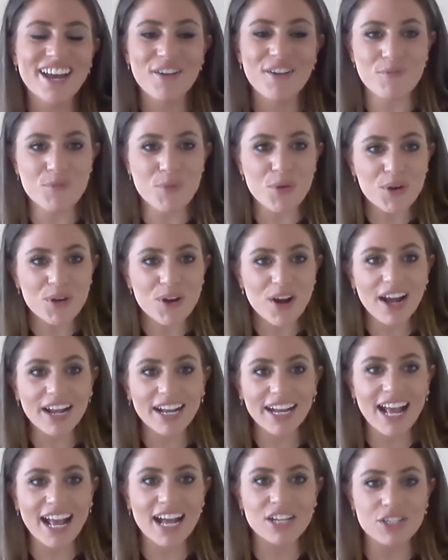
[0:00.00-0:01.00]
What I
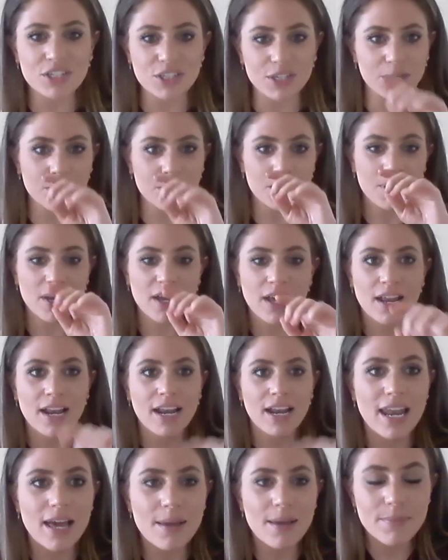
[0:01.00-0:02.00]
can do,
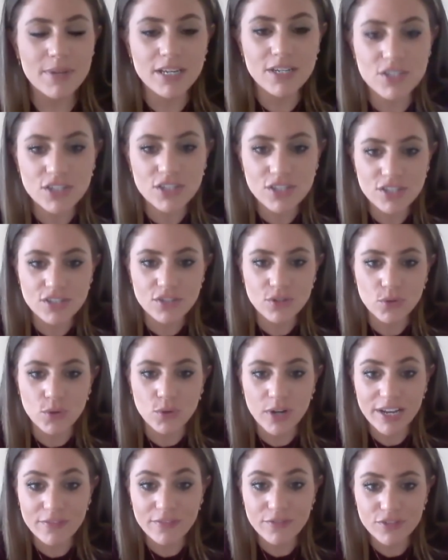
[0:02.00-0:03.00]
let me just,
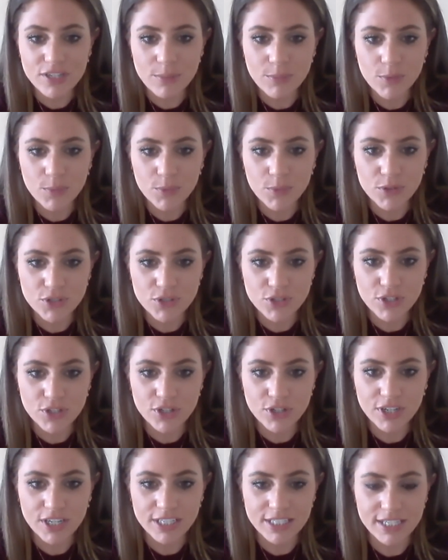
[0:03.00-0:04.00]
or if someone wants to
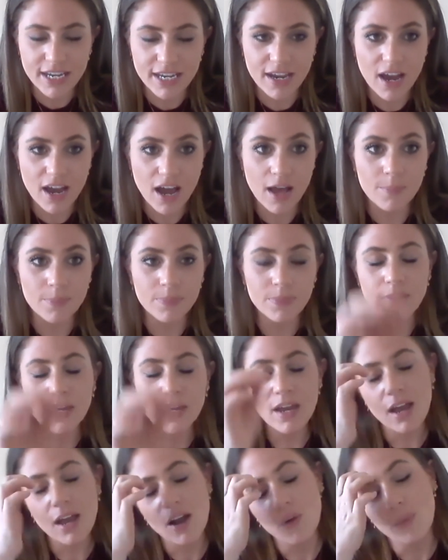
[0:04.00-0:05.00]
look at it,
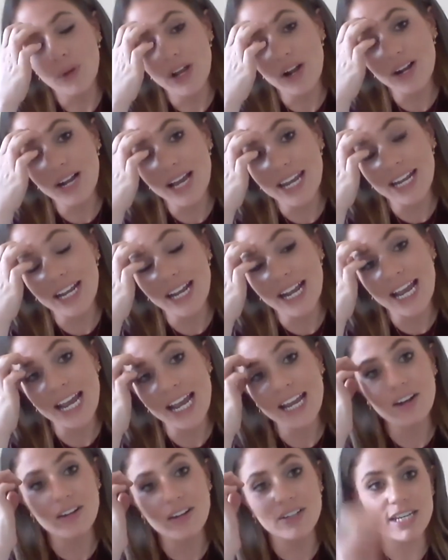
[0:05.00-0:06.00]
we are getting
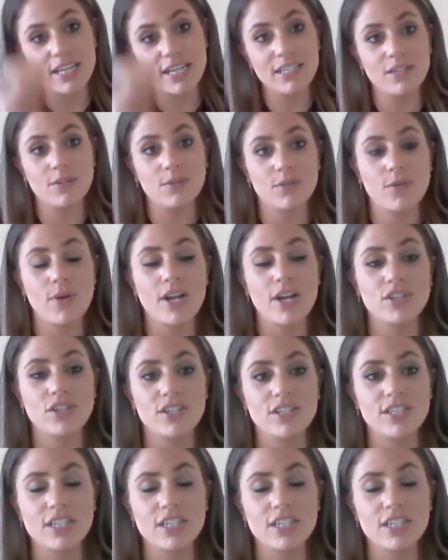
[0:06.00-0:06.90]
inundated with questions.